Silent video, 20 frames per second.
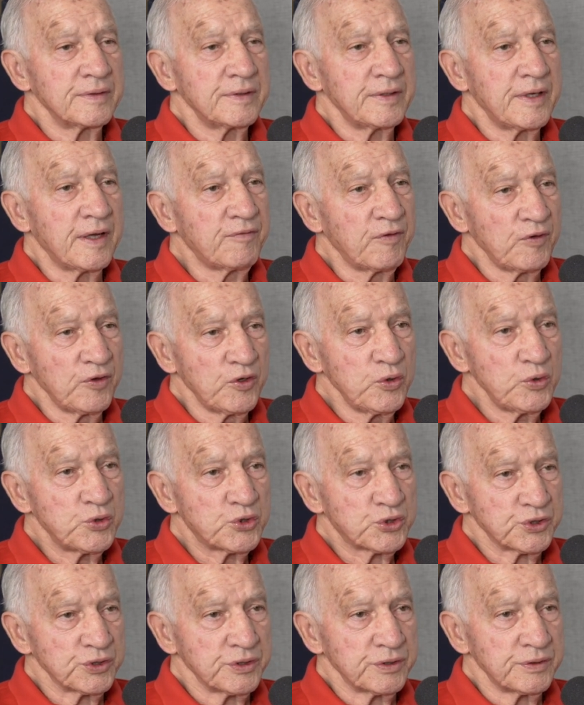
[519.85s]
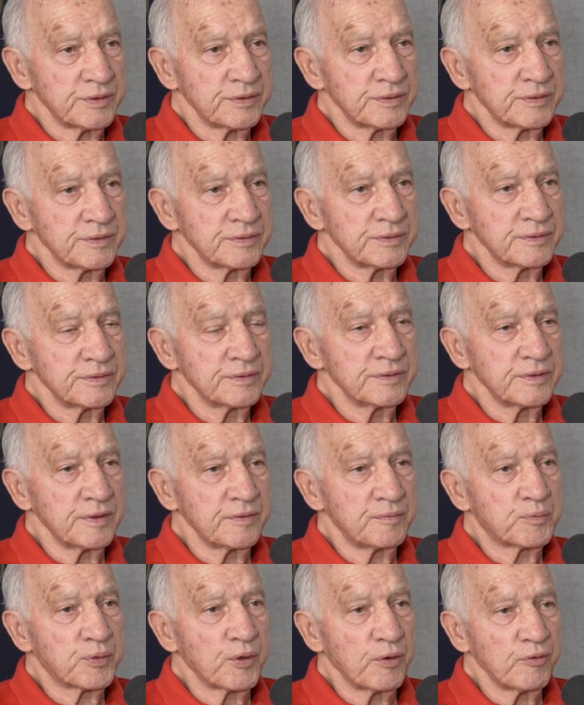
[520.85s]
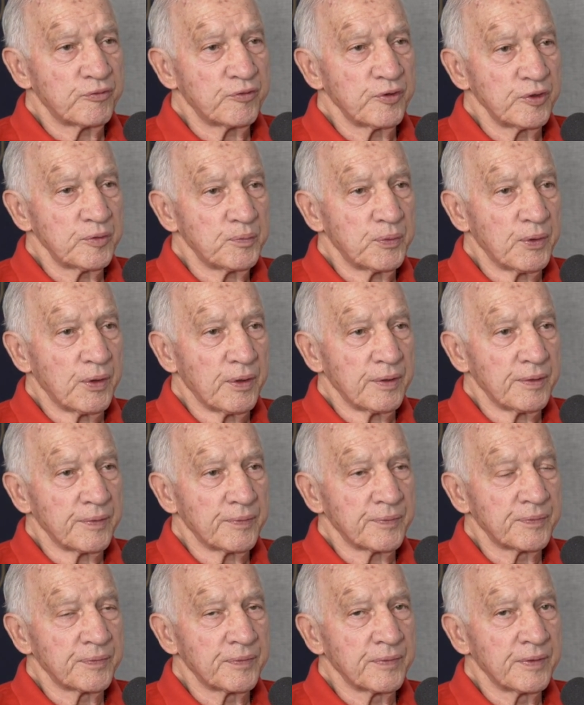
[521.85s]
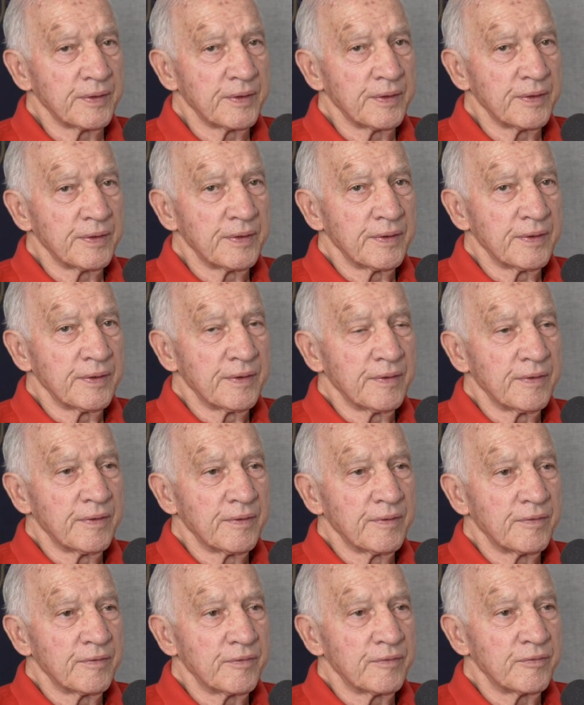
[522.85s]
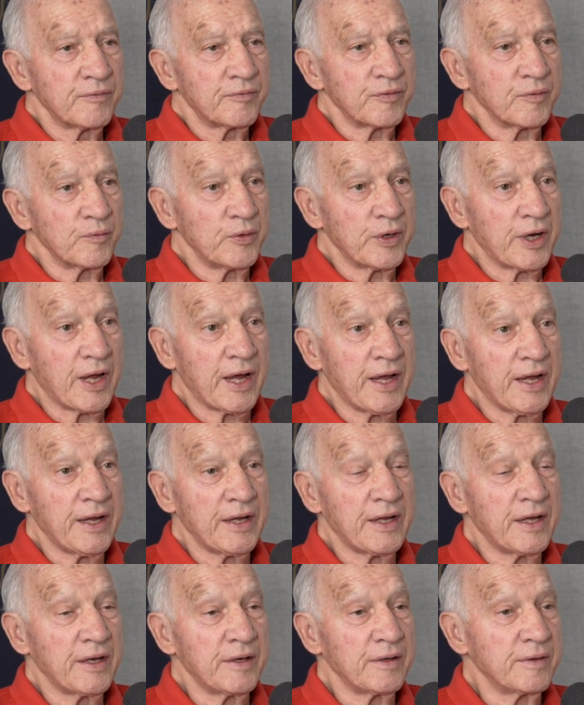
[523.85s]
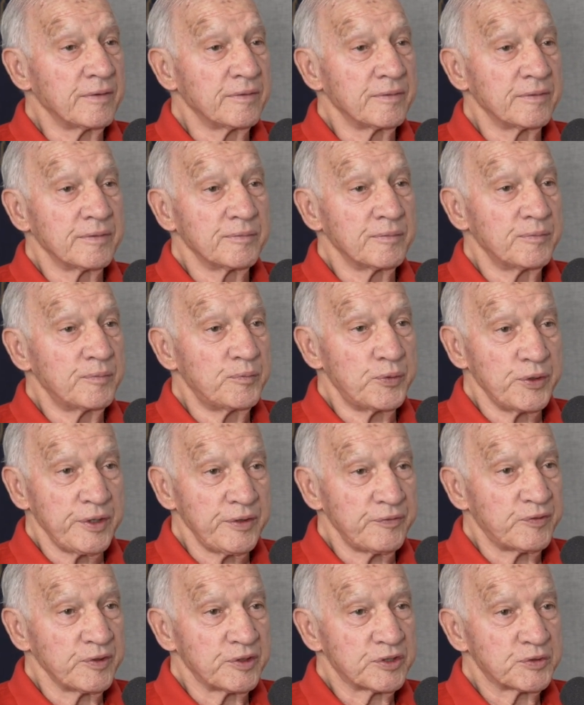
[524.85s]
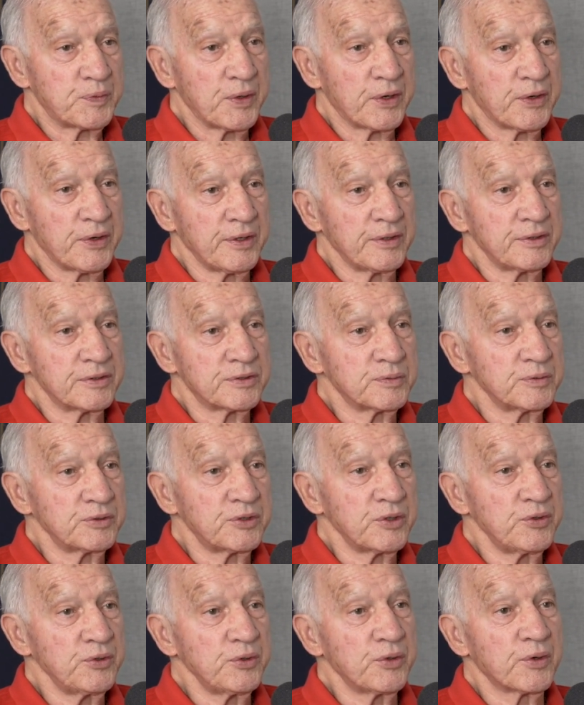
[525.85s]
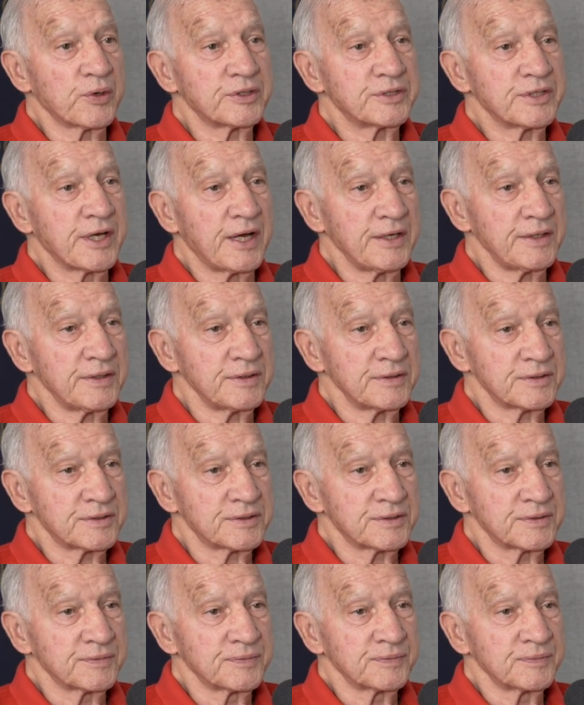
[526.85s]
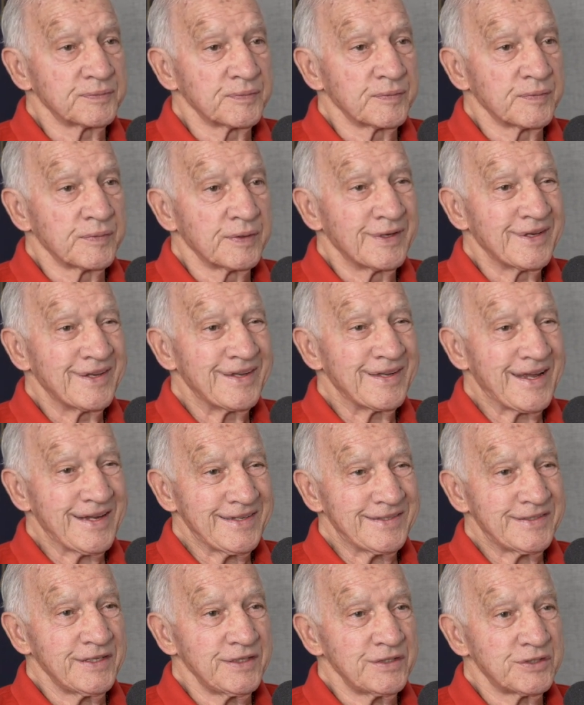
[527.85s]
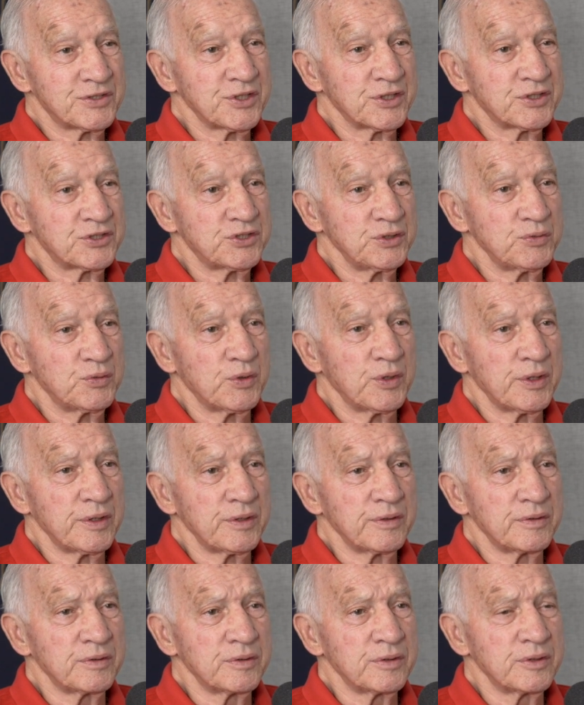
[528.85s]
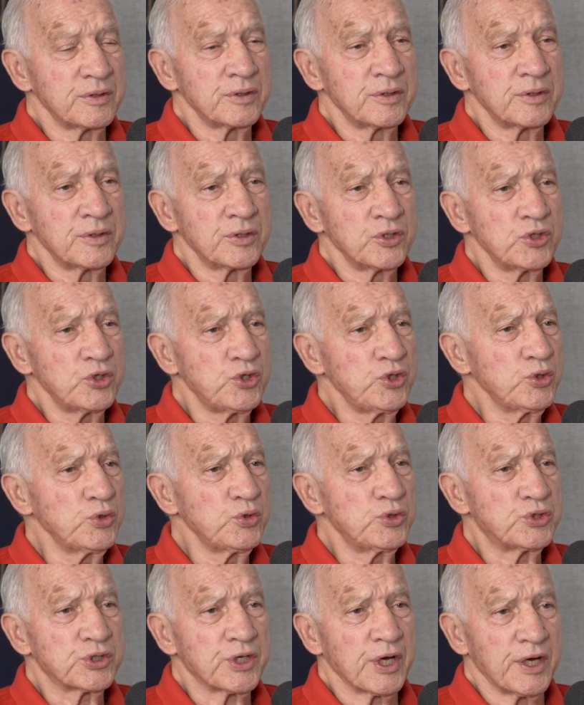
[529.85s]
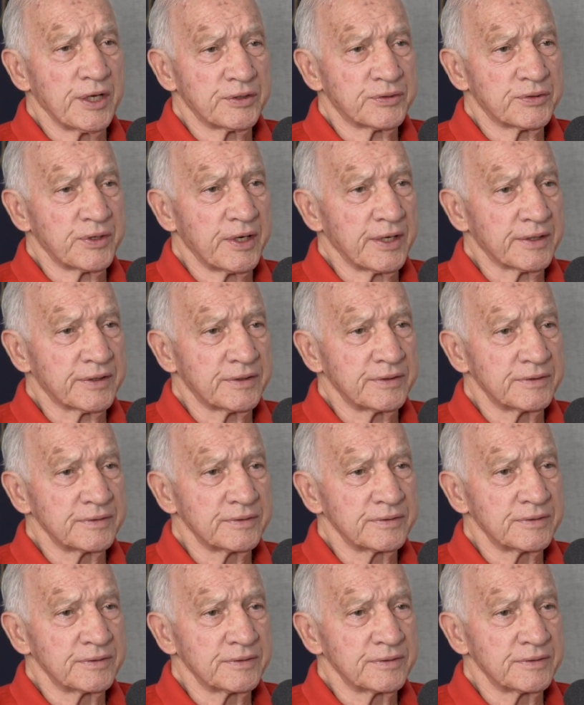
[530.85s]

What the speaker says: evolution of pro football, from when I had a brief experience with the New York Titans, 1961, huge contract.